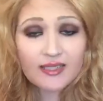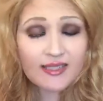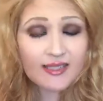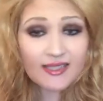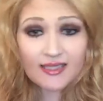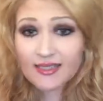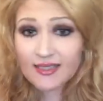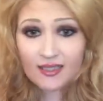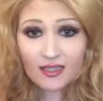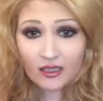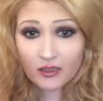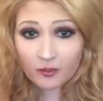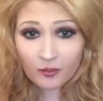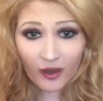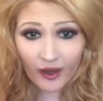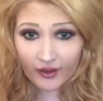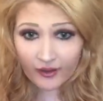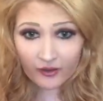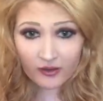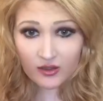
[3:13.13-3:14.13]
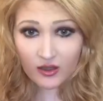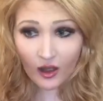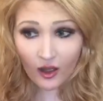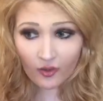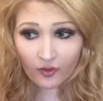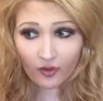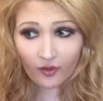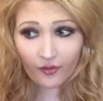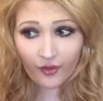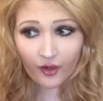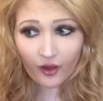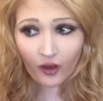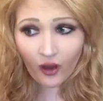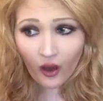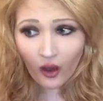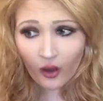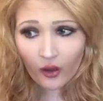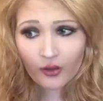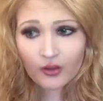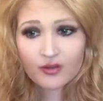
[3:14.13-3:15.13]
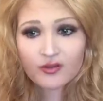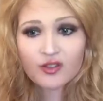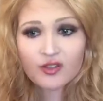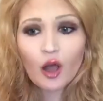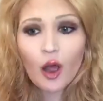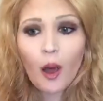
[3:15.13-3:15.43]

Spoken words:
16 miles off of the coast,